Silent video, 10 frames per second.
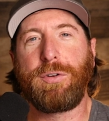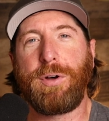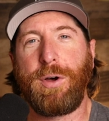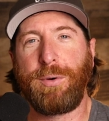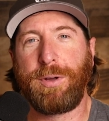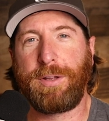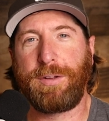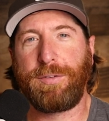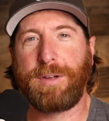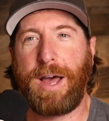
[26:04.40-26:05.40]
glow in
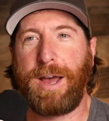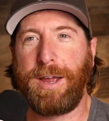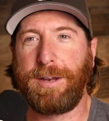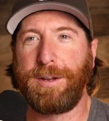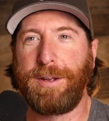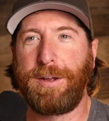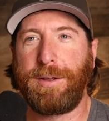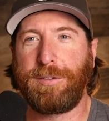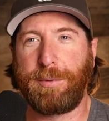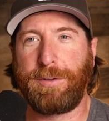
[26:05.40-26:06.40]
the sky, and
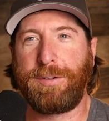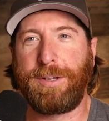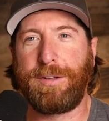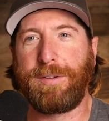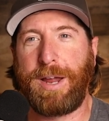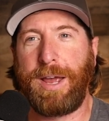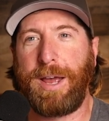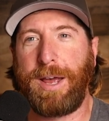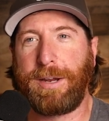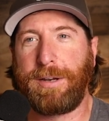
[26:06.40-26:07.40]
some of the scenes that I
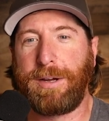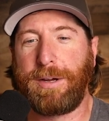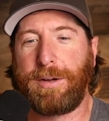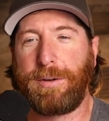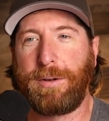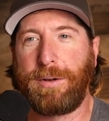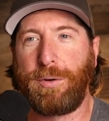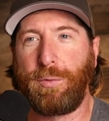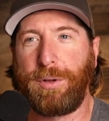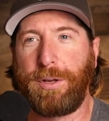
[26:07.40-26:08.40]
had
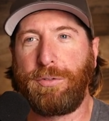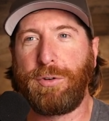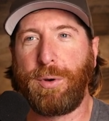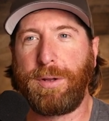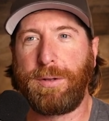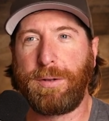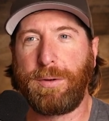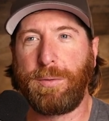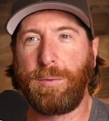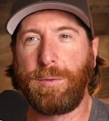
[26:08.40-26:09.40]
really enjoyed,
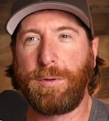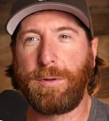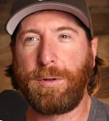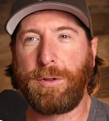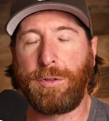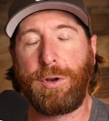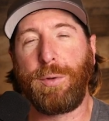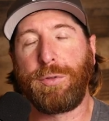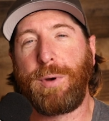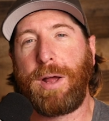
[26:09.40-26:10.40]

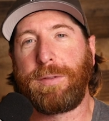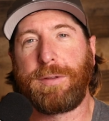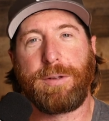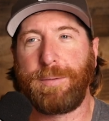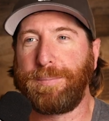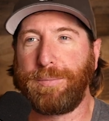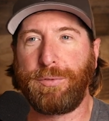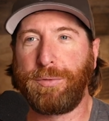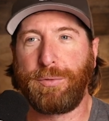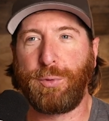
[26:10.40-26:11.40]
throughout the
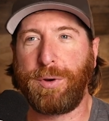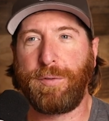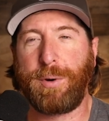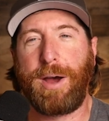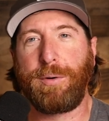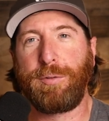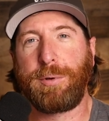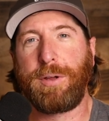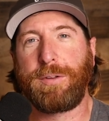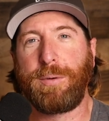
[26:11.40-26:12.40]
24 hours
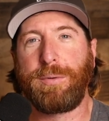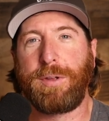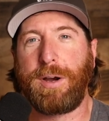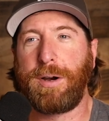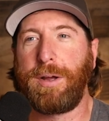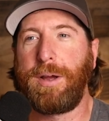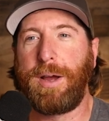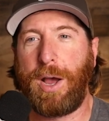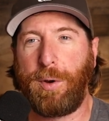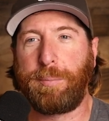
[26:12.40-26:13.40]
plus I was there.
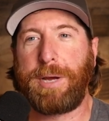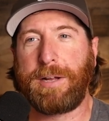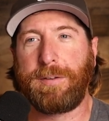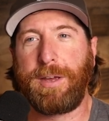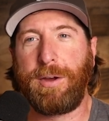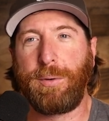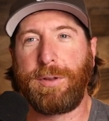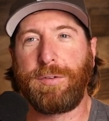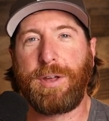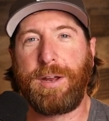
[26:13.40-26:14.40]
I went back to get with
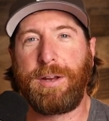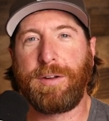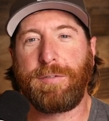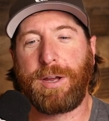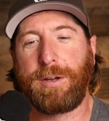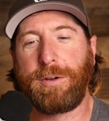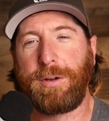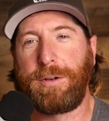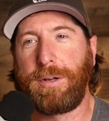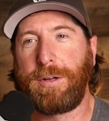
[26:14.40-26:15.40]
this lighting if I
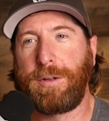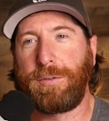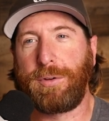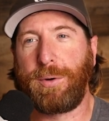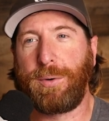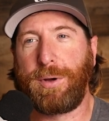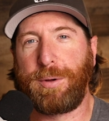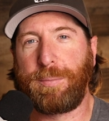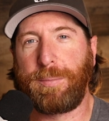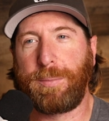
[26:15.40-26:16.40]
could.
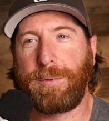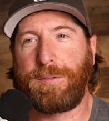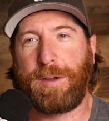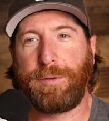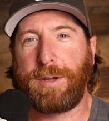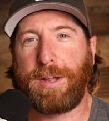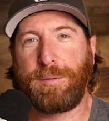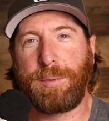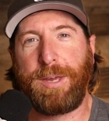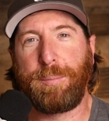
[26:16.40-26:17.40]
So definitely got
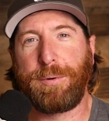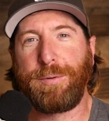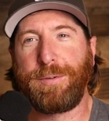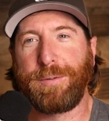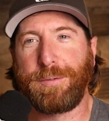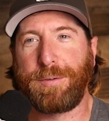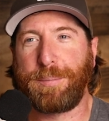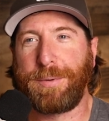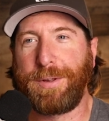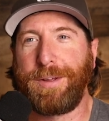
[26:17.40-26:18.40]
some keepers, some